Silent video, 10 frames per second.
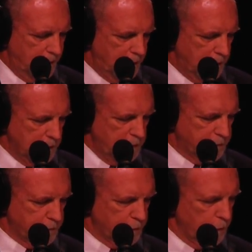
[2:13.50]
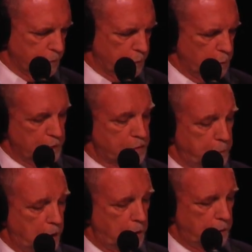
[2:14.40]
at least serves to
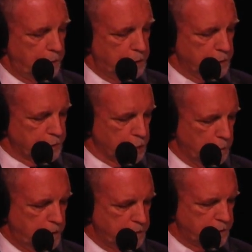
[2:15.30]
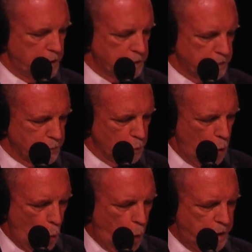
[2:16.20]
dispel the disturbing sense
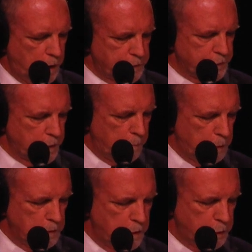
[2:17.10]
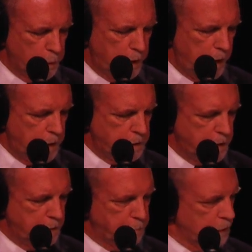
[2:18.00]
one has stumbled into an
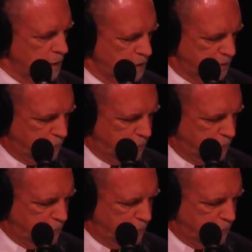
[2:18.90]
antique police